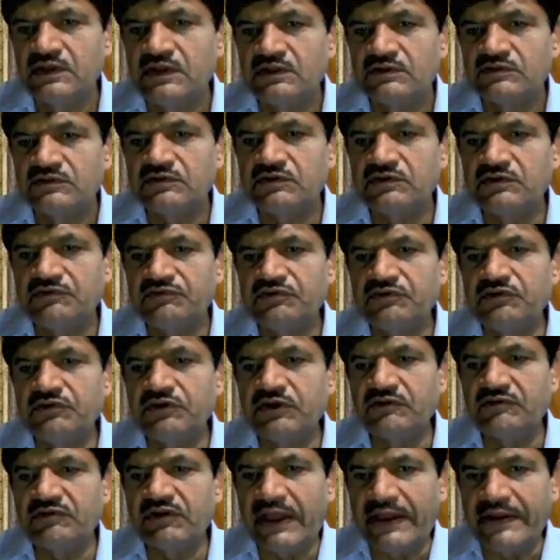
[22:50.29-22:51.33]
So if you
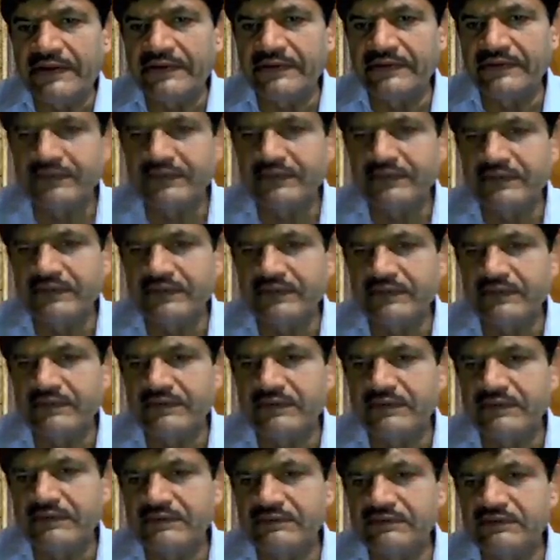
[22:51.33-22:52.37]
have liked
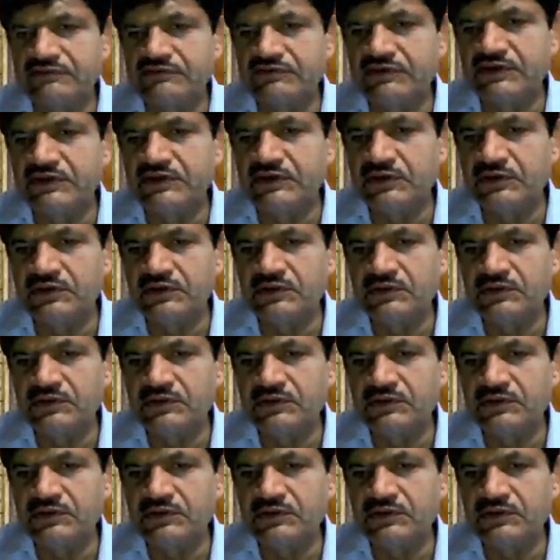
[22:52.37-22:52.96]
this video,